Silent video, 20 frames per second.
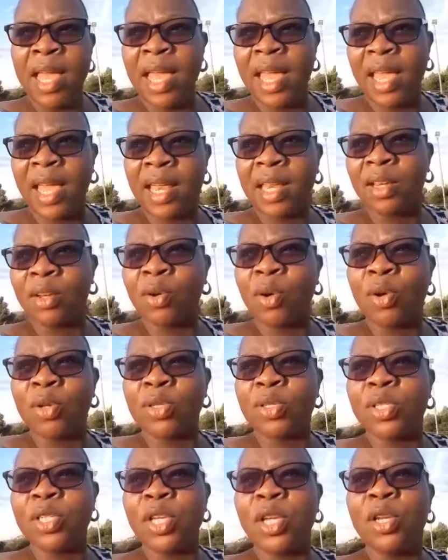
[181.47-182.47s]
and
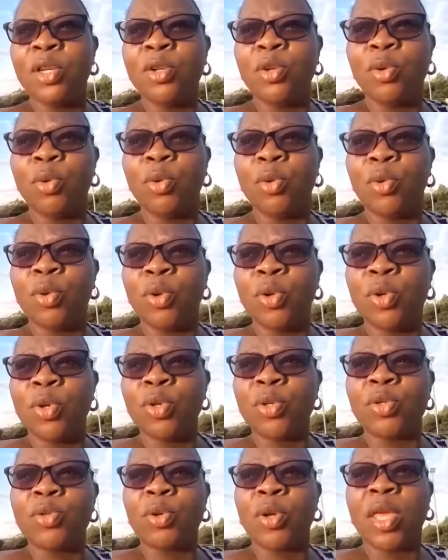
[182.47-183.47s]
continue
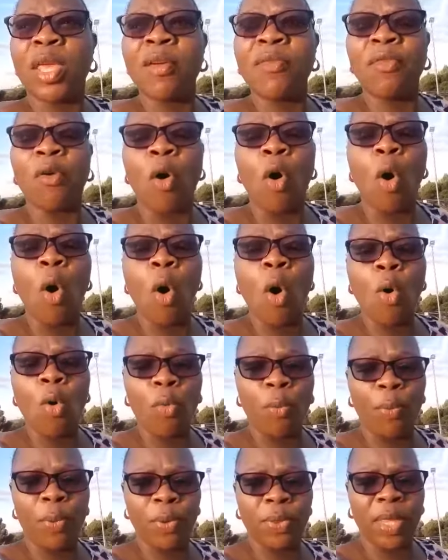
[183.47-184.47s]
to give
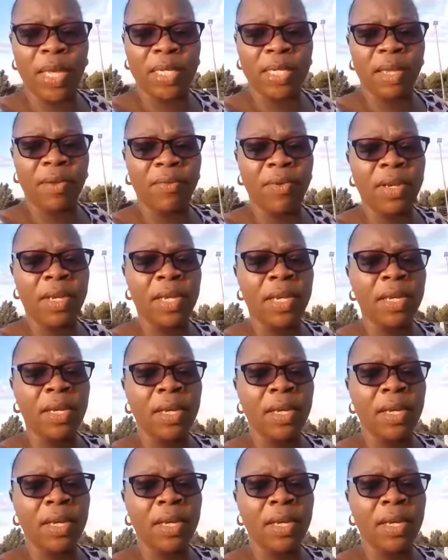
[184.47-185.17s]
hope that even